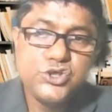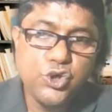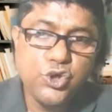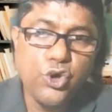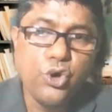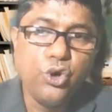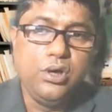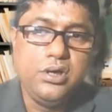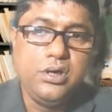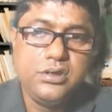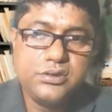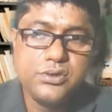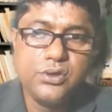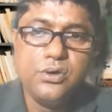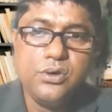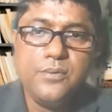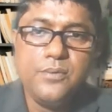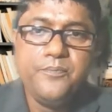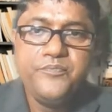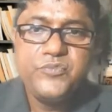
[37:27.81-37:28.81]
sold.
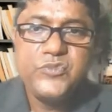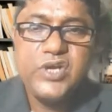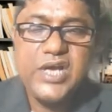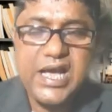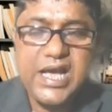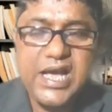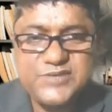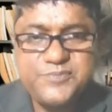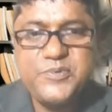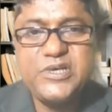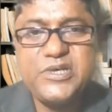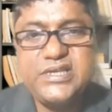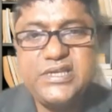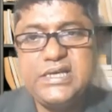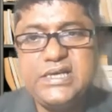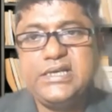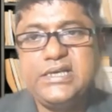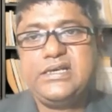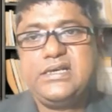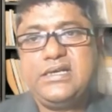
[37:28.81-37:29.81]
So as per
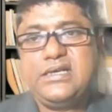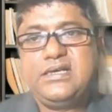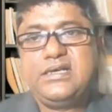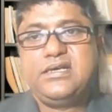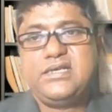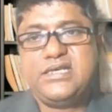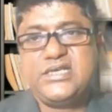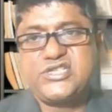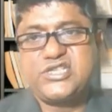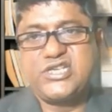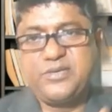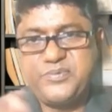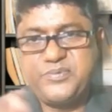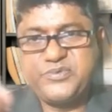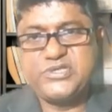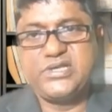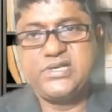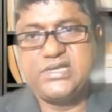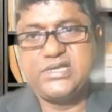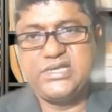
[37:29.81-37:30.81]
their
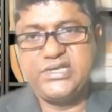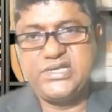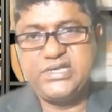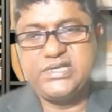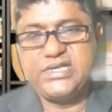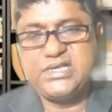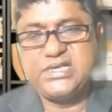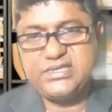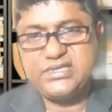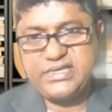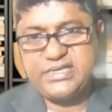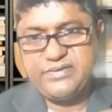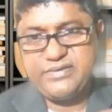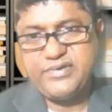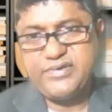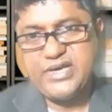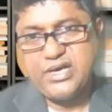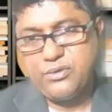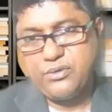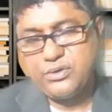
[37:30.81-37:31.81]
description and the details
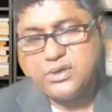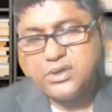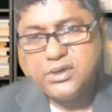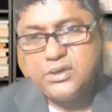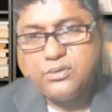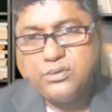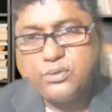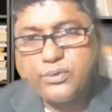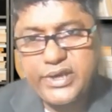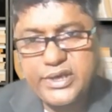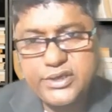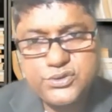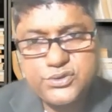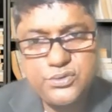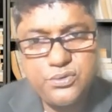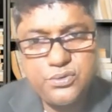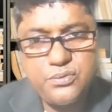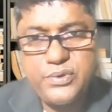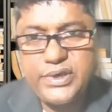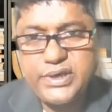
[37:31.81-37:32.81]
given out, okay,
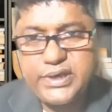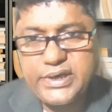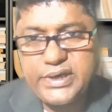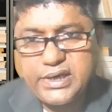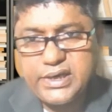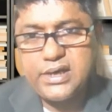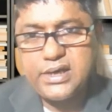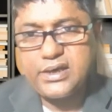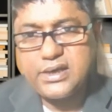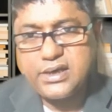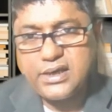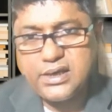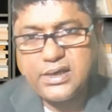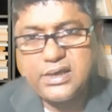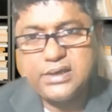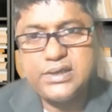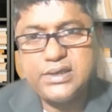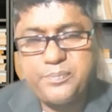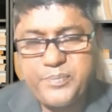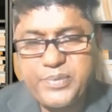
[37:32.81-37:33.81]
so we
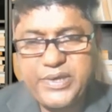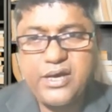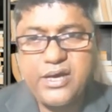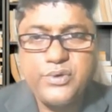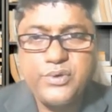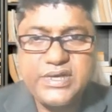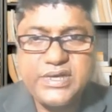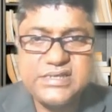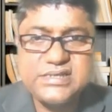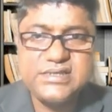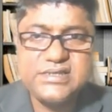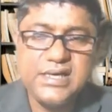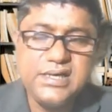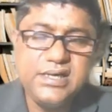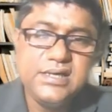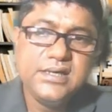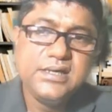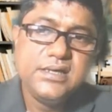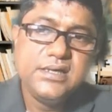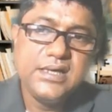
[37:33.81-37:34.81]
the payout is
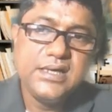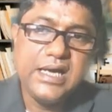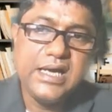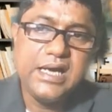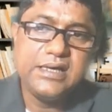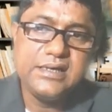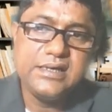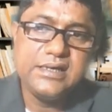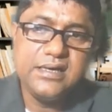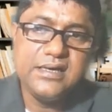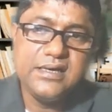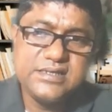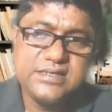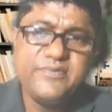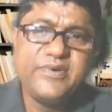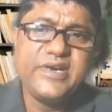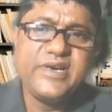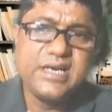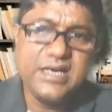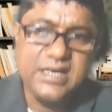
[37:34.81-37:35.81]
done, and
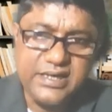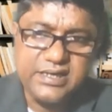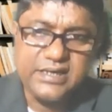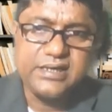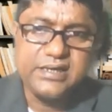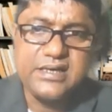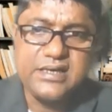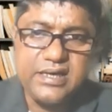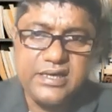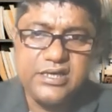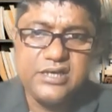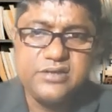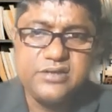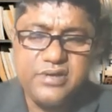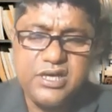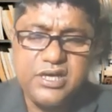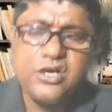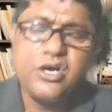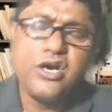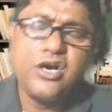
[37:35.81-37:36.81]
it's a very clear kind
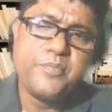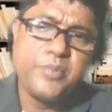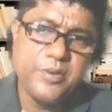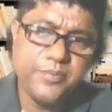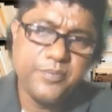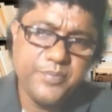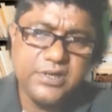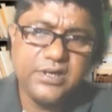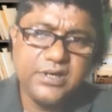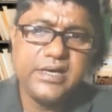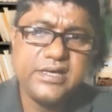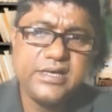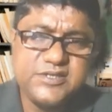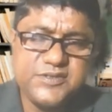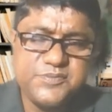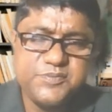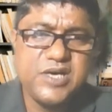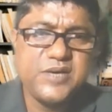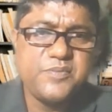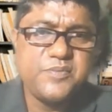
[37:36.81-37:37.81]
of thing. A lot of people and
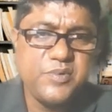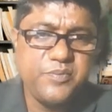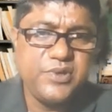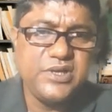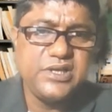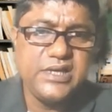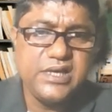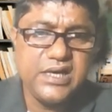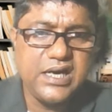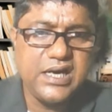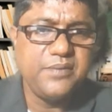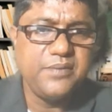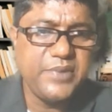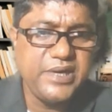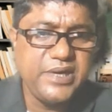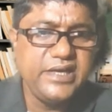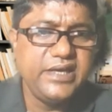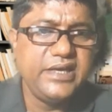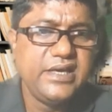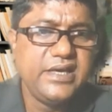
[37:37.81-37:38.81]
smart people, they earn
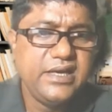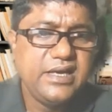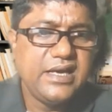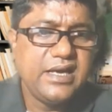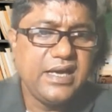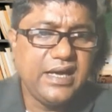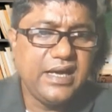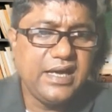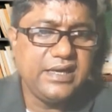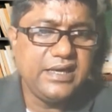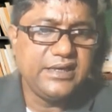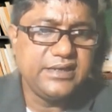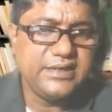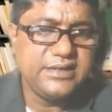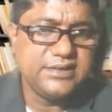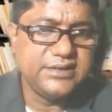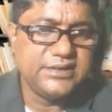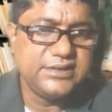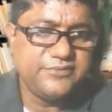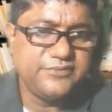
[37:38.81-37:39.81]
money
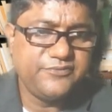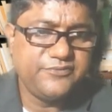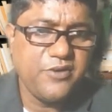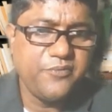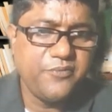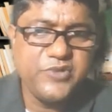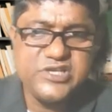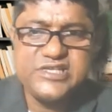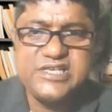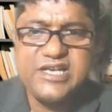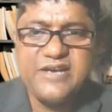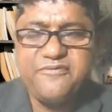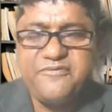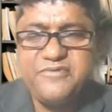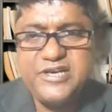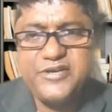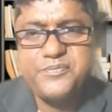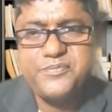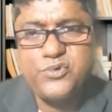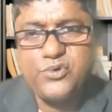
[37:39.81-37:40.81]
and from this
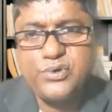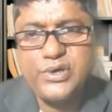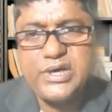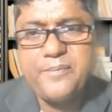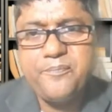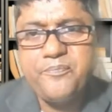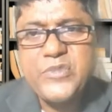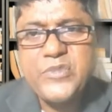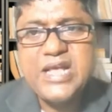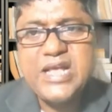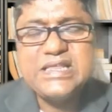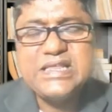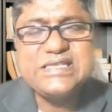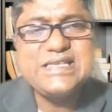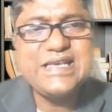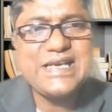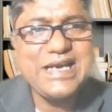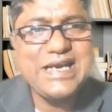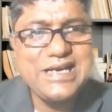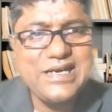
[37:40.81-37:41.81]
affiliate program. The
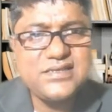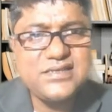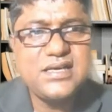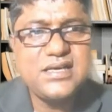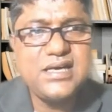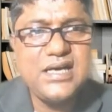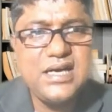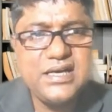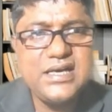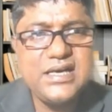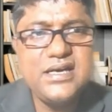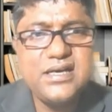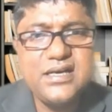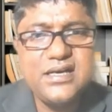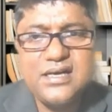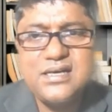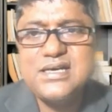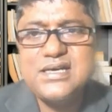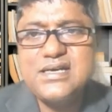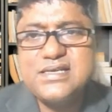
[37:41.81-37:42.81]
second is the
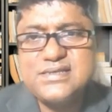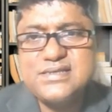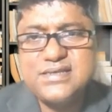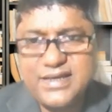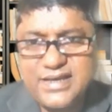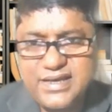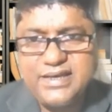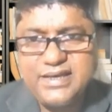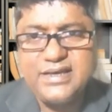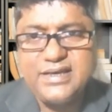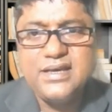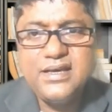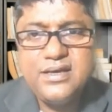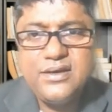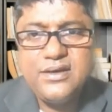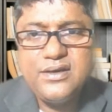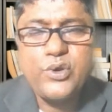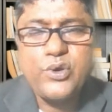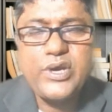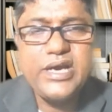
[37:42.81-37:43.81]
content is the king,
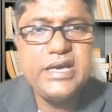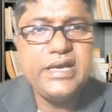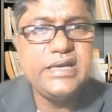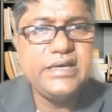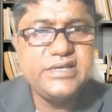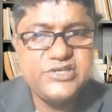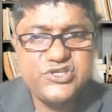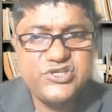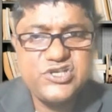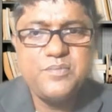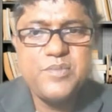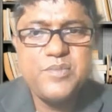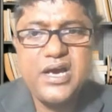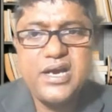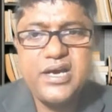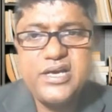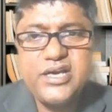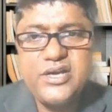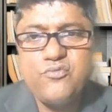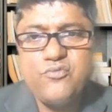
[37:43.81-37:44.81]
okay, in digital
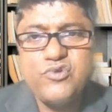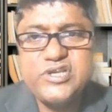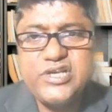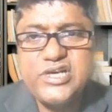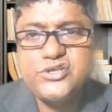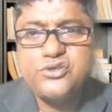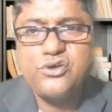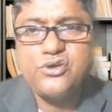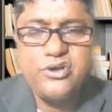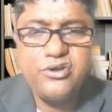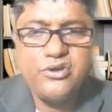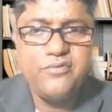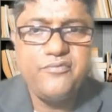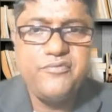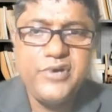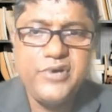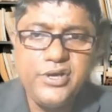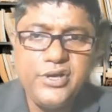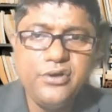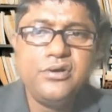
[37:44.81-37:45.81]
marketing, whether it's audio,
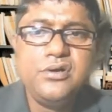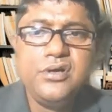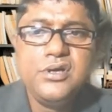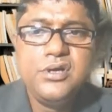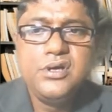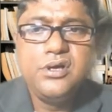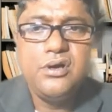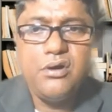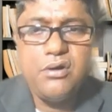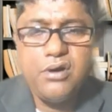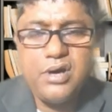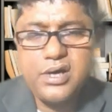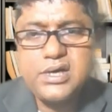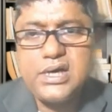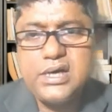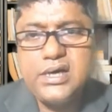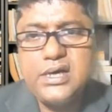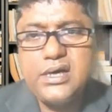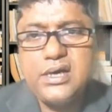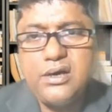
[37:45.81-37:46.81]
video, or
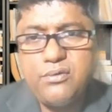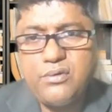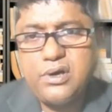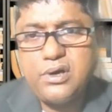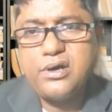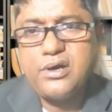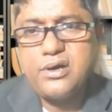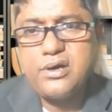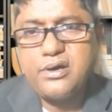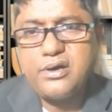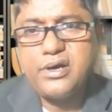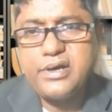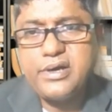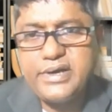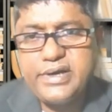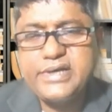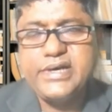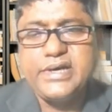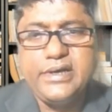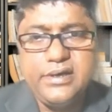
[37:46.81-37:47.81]

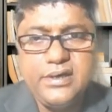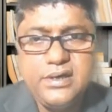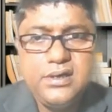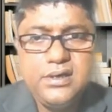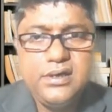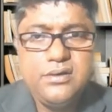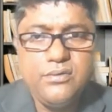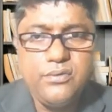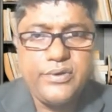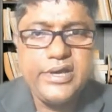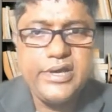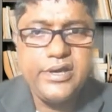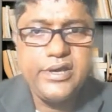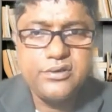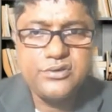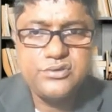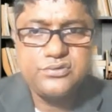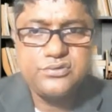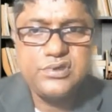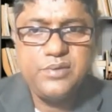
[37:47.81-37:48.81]
written, okay,
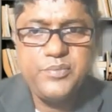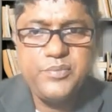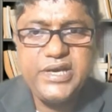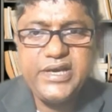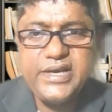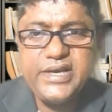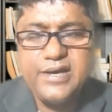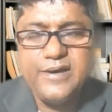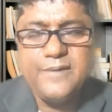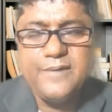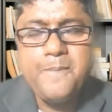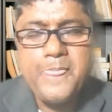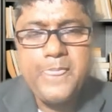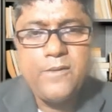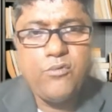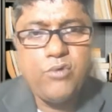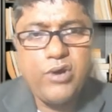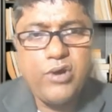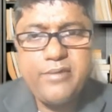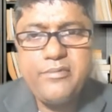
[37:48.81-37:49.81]
on social media,
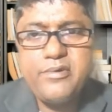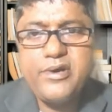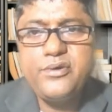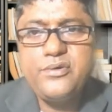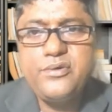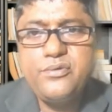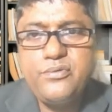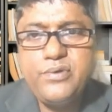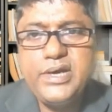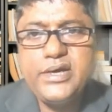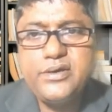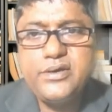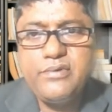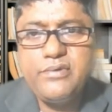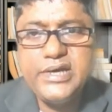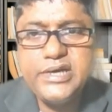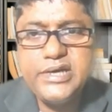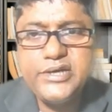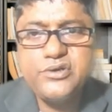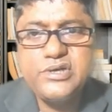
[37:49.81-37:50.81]
whatever you do it,
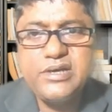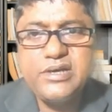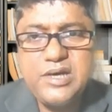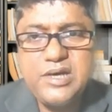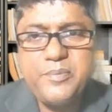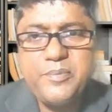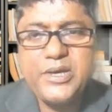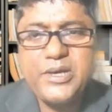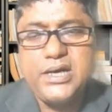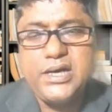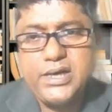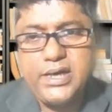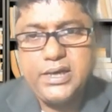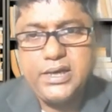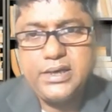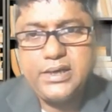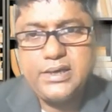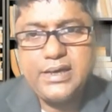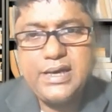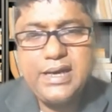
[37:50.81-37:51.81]
we need to develop a
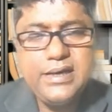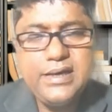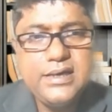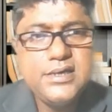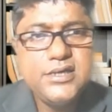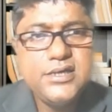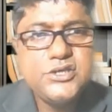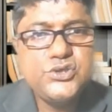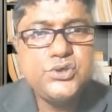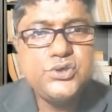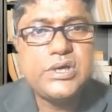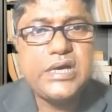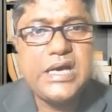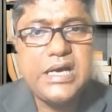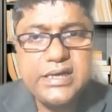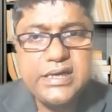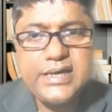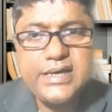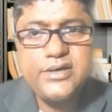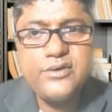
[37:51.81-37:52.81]
content, right? So
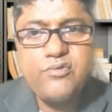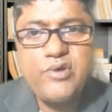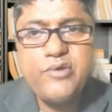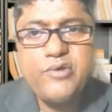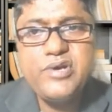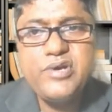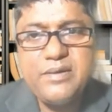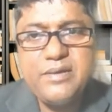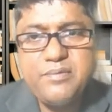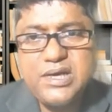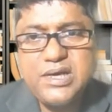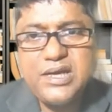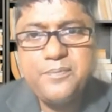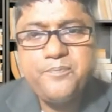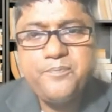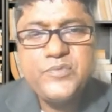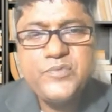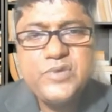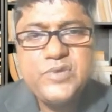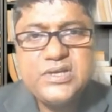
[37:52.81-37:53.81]
content, why we
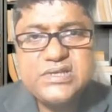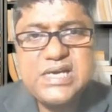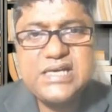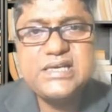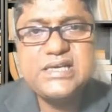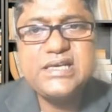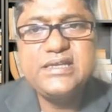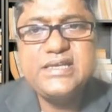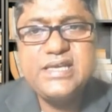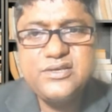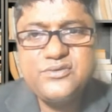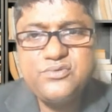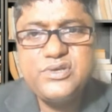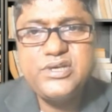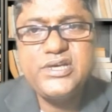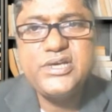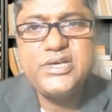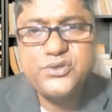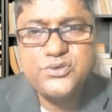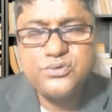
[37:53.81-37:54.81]
develop certain things,
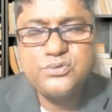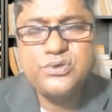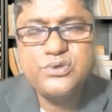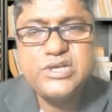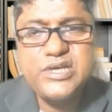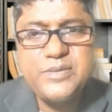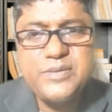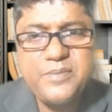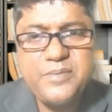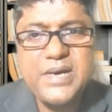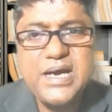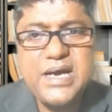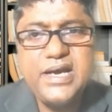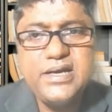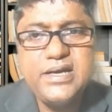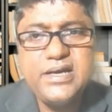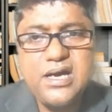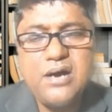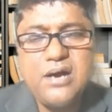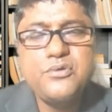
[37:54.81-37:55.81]
we need to keep in
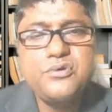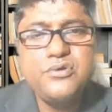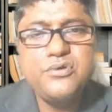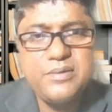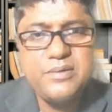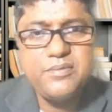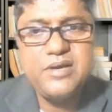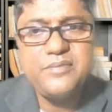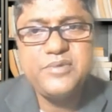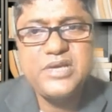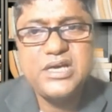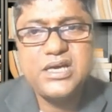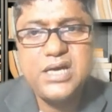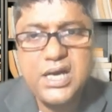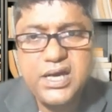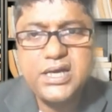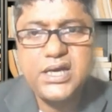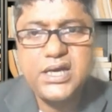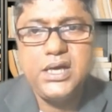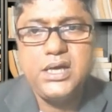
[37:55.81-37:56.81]
mind how to develop the
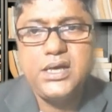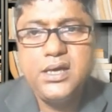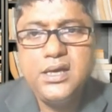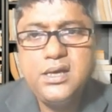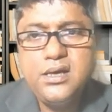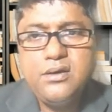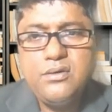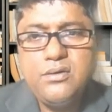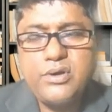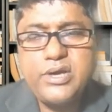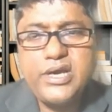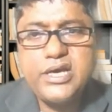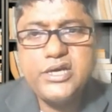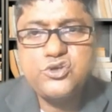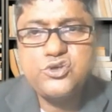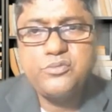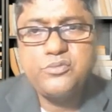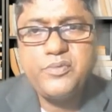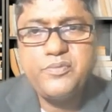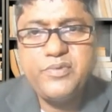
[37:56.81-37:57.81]
content. Okay,
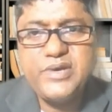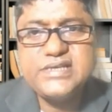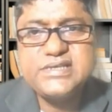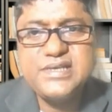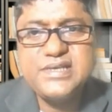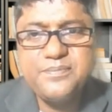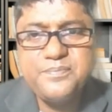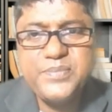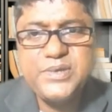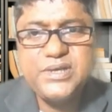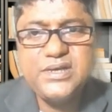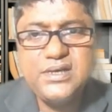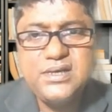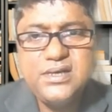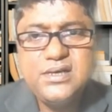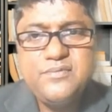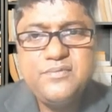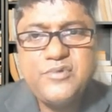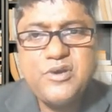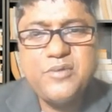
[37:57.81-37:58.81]
it should be very simple,
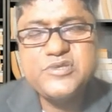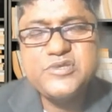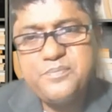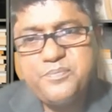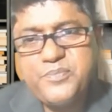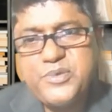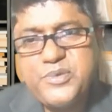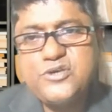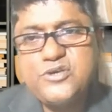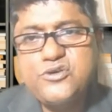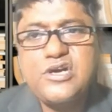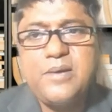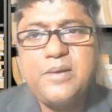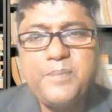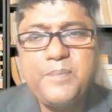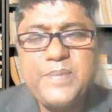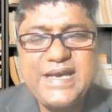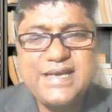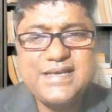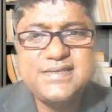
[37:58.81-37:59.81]
from simple to
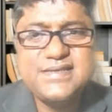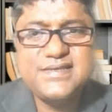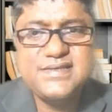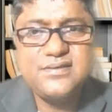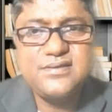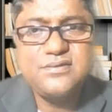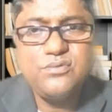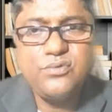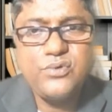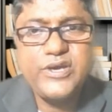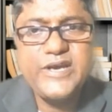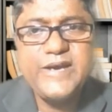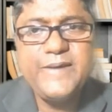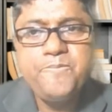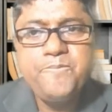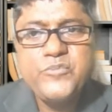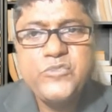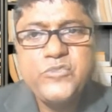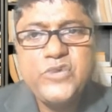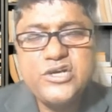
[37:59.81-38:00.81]
complex.
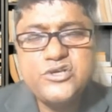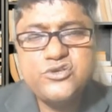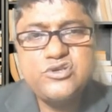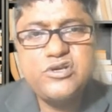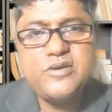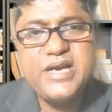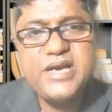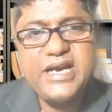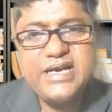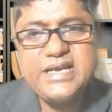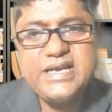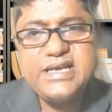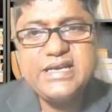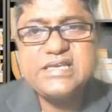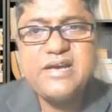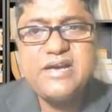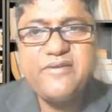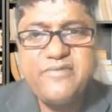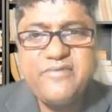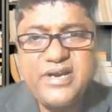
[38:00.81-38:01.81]
Okay, it should have heading,
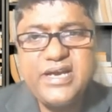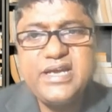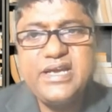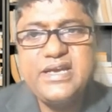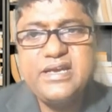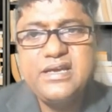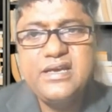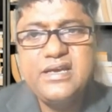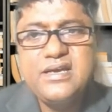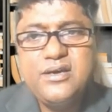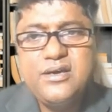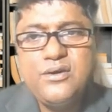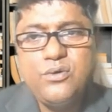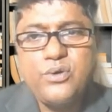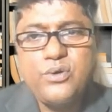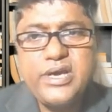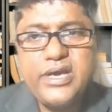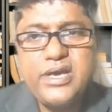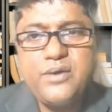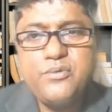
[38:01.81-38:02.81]
subheading.
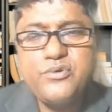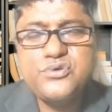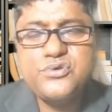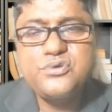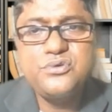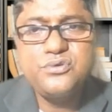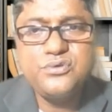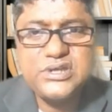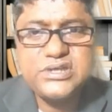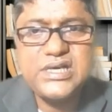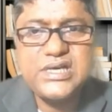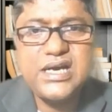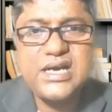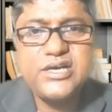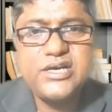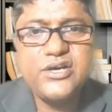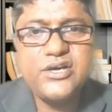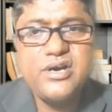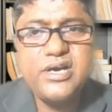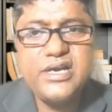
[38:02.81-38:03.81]
Okay, we should know the
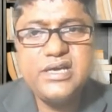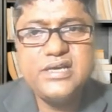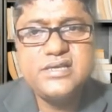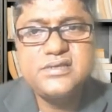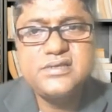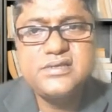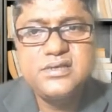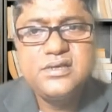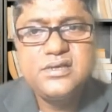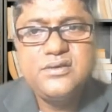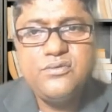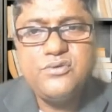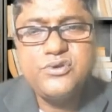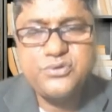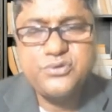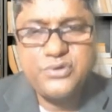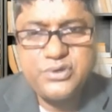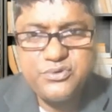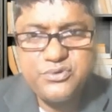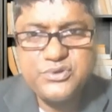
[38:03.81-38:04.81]
target audience. We should